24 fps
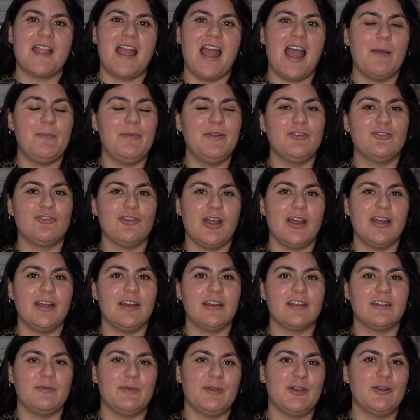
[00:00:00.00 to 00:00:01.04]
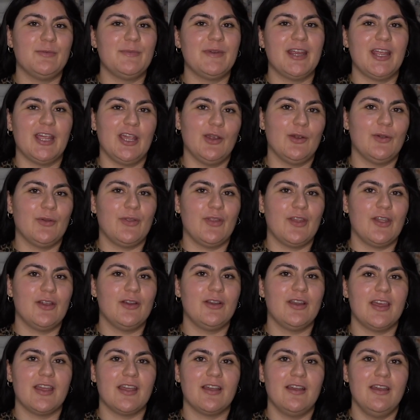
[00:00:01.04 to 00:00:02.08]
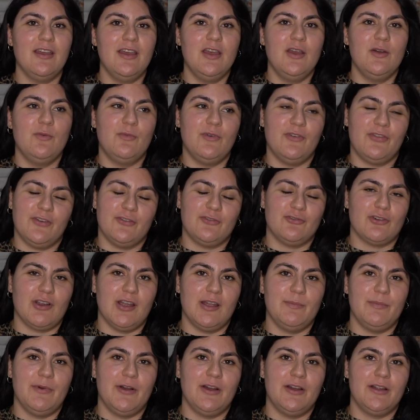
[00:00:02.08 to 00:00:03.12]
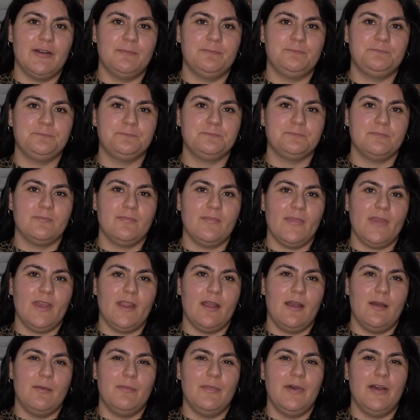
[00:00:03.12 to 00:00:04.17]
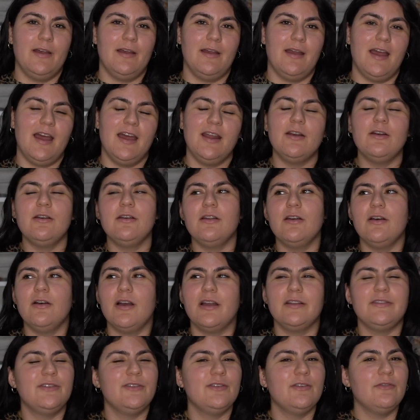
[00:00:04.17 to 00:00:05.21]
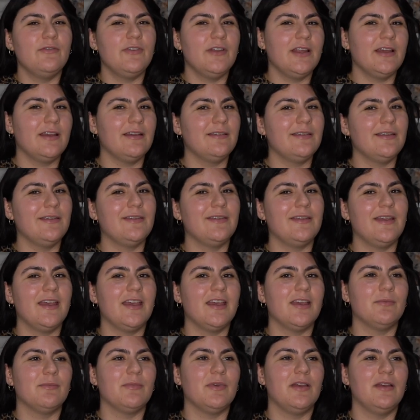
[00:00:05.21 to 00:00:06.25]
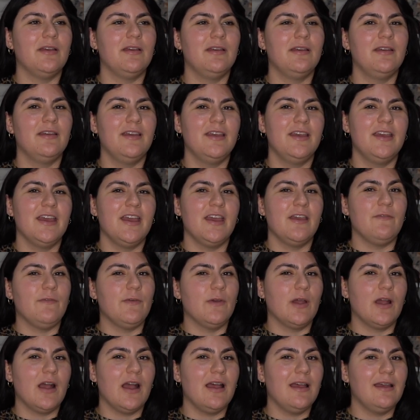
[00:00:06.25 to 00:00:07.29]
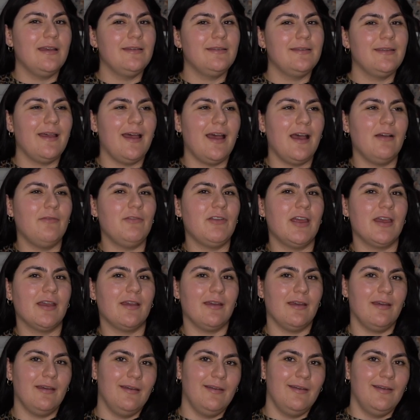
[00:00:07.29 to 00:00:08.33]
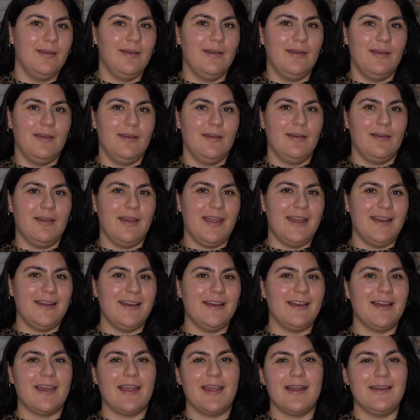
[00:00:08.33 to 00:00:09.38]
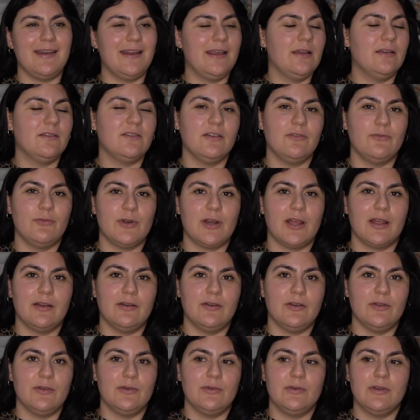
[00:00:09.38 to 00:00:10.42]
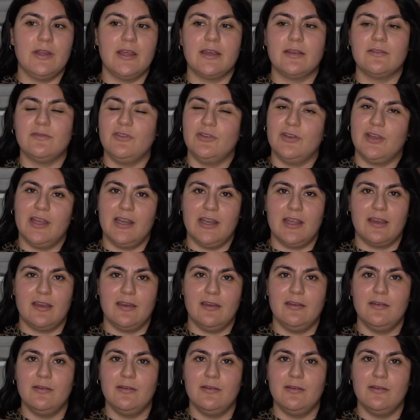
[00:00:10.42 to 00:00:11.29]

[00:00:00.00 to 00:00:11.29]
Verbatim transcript: I've been trying to experiment here and there, like with a tripod, but I don't know, I just don't feel like it's the same. If you guys have like any like ideas of what I can do, like to get like